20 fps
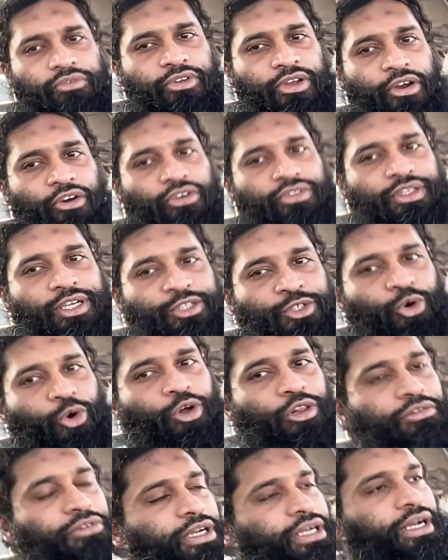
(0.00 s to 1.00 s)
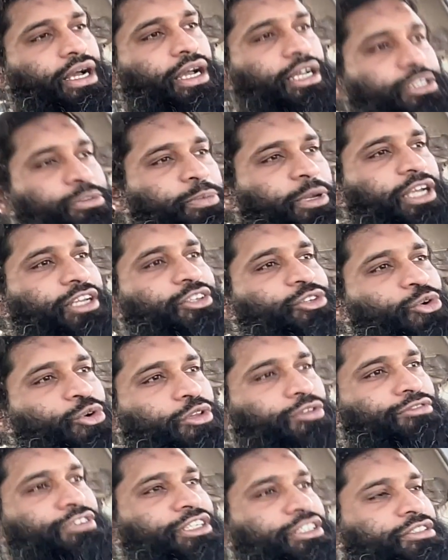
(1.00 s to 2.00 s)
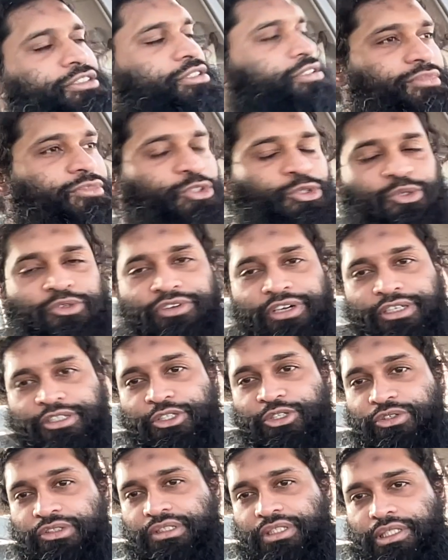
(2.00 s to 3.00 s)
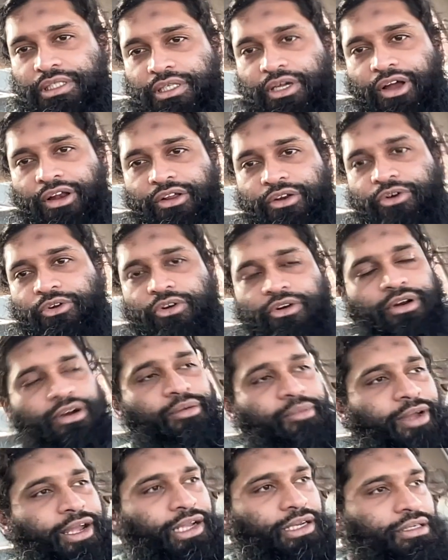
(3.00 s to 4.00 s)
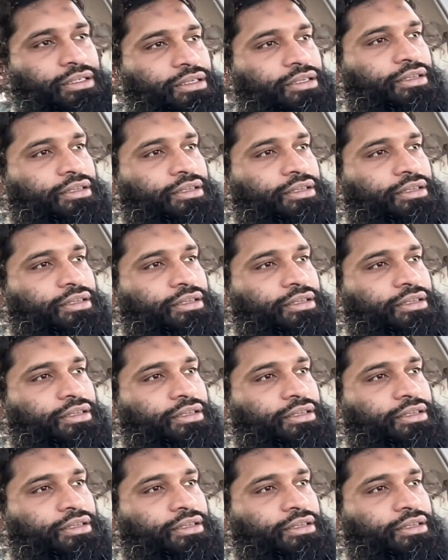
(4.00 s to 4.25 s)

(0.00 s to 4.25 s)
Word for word: We are on the tollway, guys, paying tollways. Two for two, three dollar order, man.